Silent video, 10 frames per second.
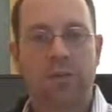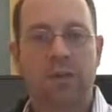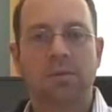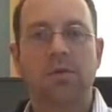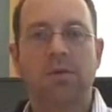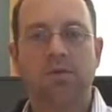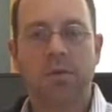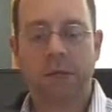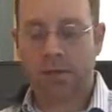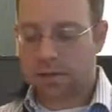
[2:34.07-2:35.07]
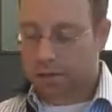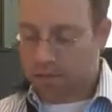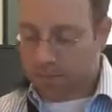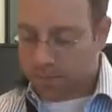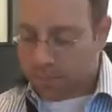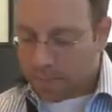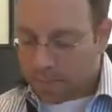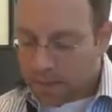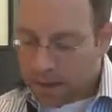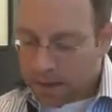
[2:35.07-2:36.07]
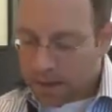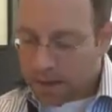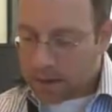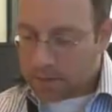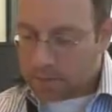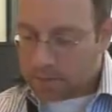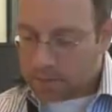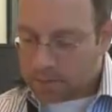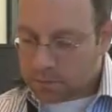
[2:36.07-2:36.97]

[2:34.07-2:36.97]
be improved tremendously. The